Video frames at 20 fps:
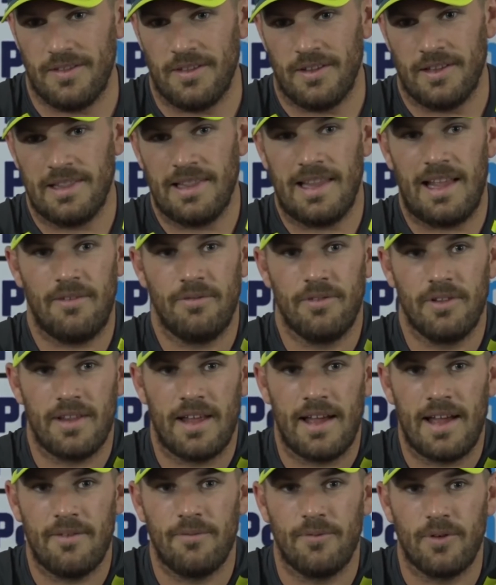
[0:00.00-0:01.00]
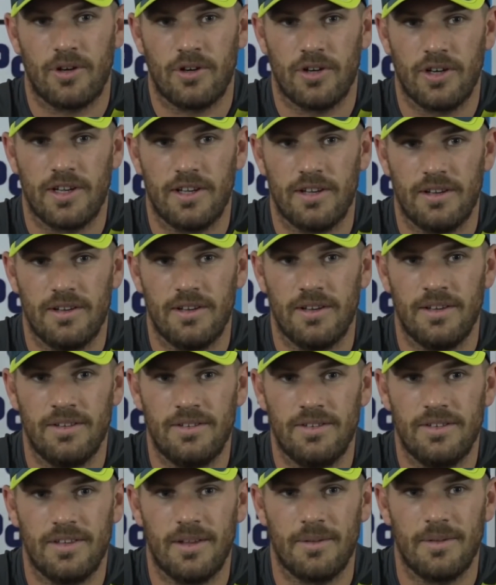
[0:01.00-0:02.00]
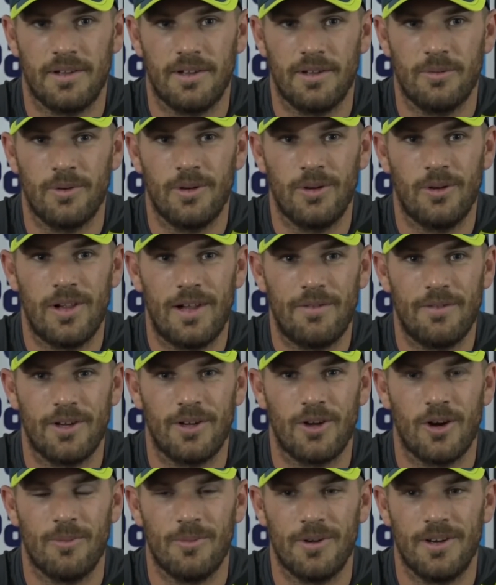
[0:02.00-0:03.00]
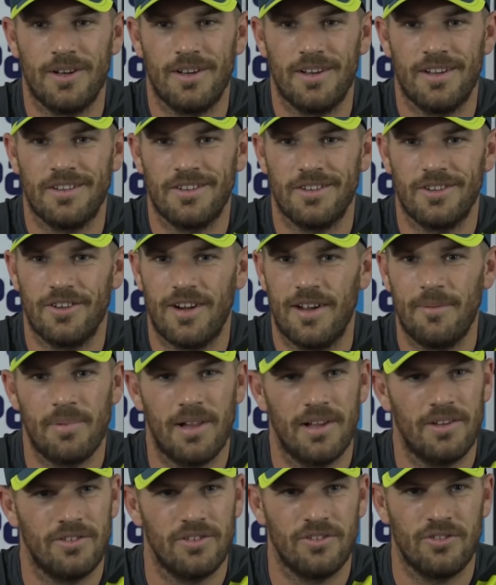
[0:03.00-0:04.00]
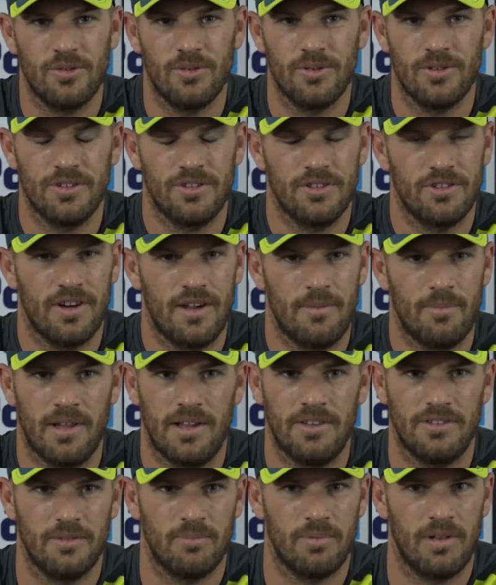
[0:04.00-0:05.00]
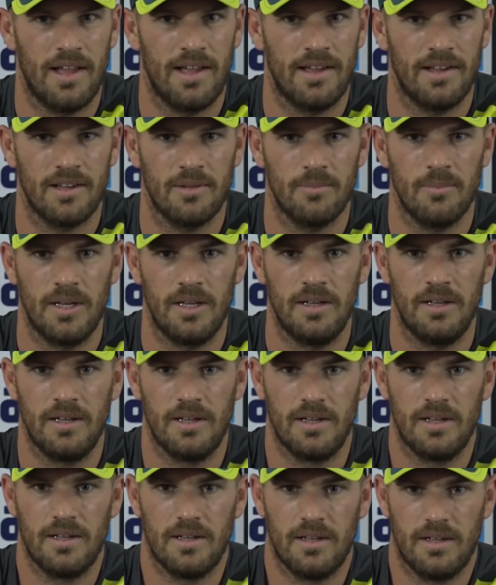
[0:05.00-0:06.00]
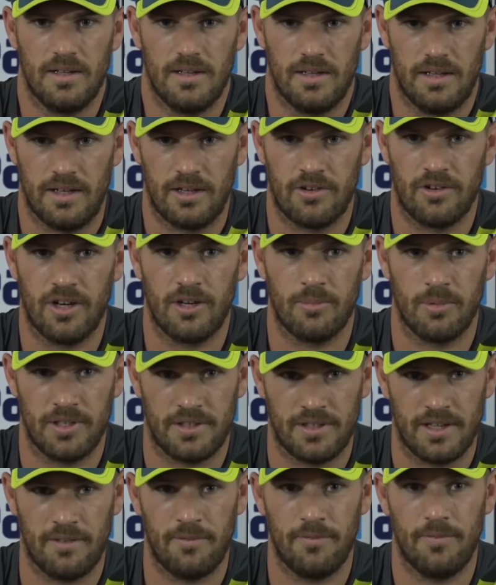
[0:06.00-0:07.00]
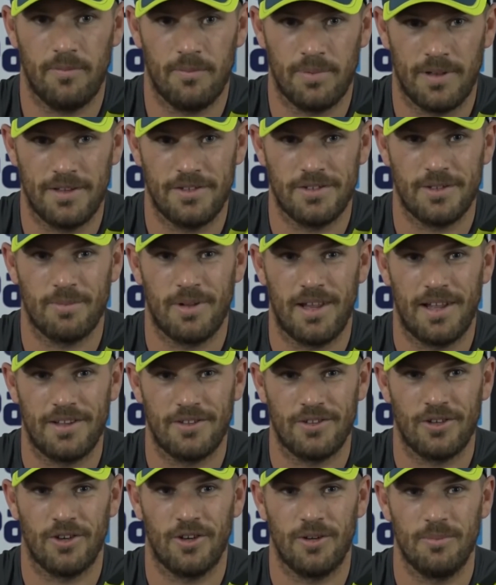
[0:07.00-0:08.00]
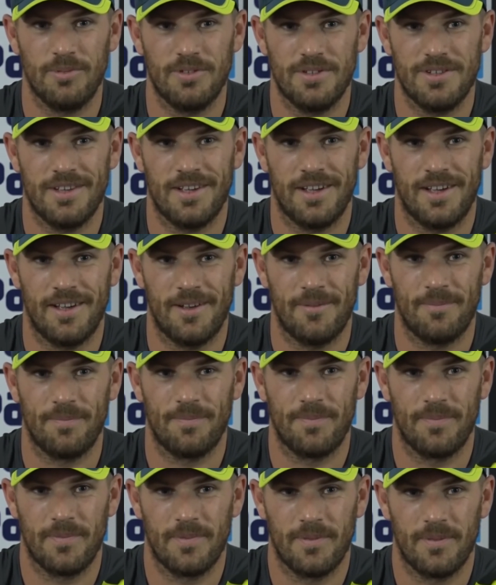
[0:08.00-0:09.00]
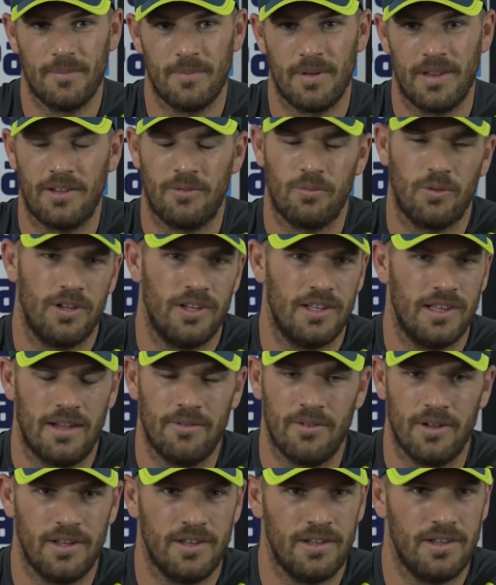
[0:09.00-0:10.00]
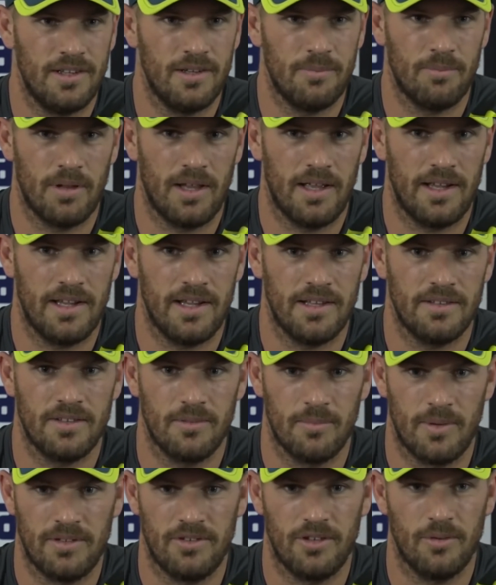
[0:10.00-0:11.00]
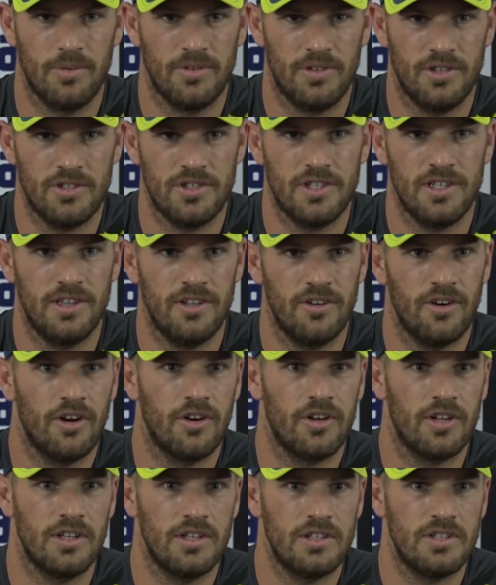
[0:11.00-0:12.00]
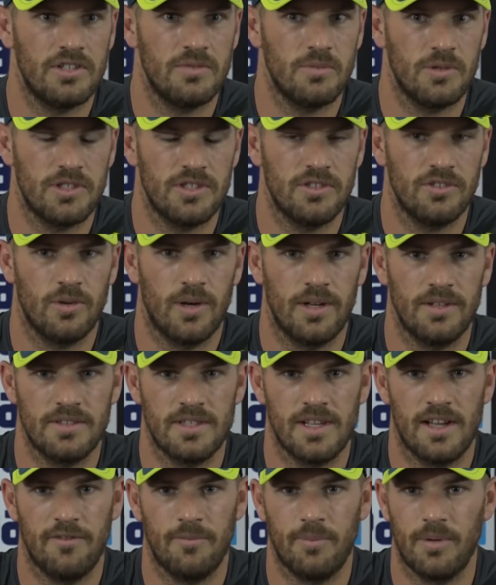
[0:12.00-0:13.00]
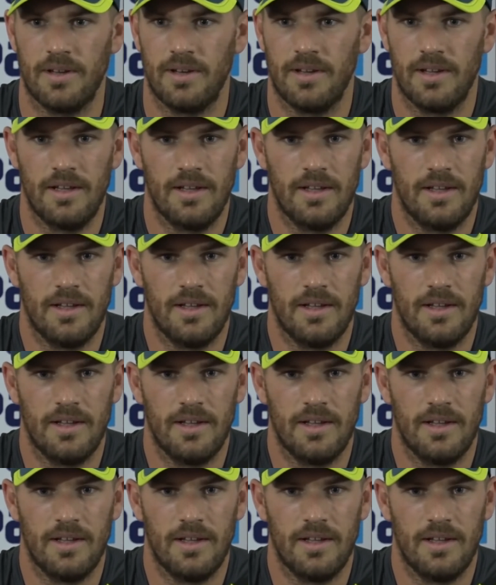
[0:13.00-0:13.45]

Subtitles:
love that they have for cricket is something that we all have in common. And it's a great place to tour. It's a great place to play. It can be incredibly tough place to play at times, but that's why you love it. You play against the best opposition in their own conditions, which is always tough. But